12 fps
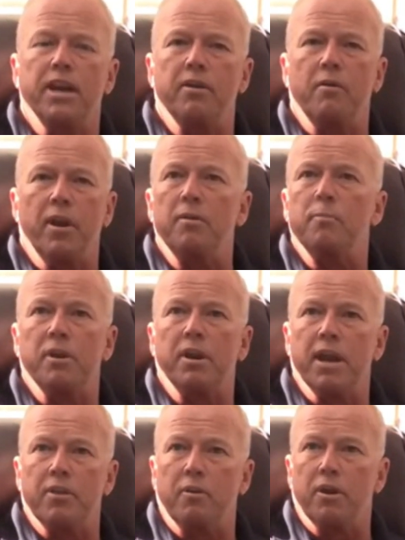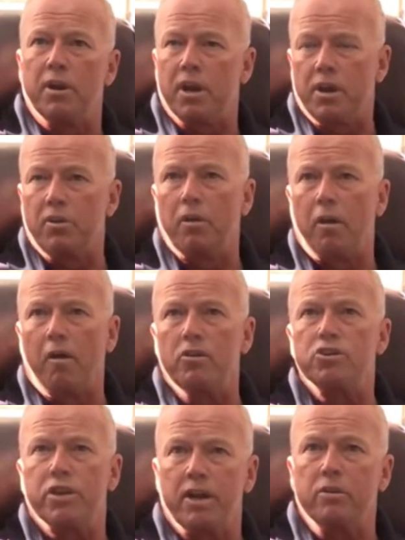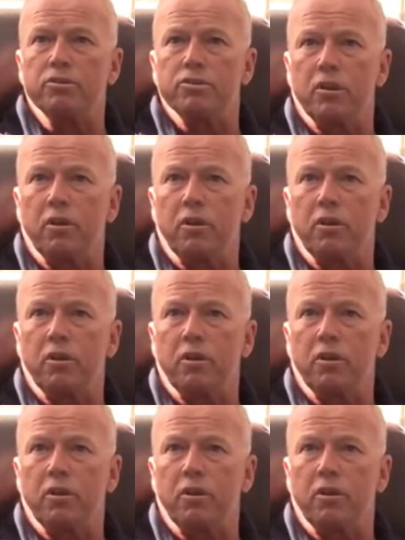getting ready to put together another large-scale